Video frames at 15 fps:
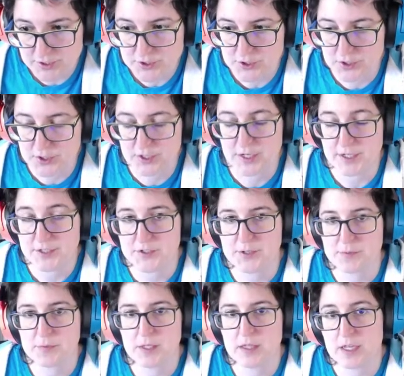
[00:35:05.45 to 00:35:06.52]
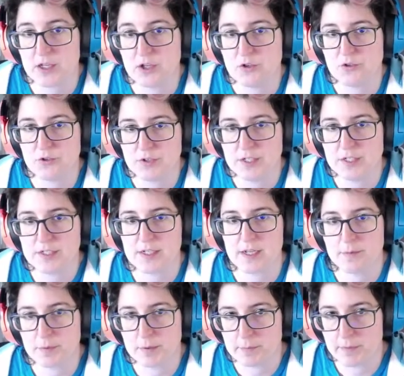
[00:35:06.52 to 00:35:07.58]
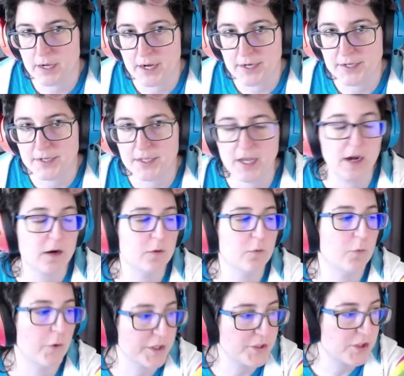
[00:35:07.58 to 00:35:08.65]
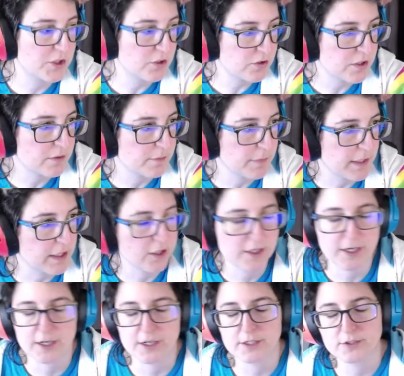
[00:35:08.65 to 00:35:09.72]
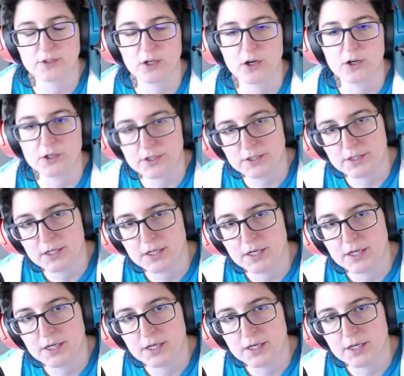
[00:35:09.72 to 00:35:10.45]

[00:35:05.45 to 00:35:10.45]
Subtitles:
So there is something that you do need to keep in mind, that once you submit your character art,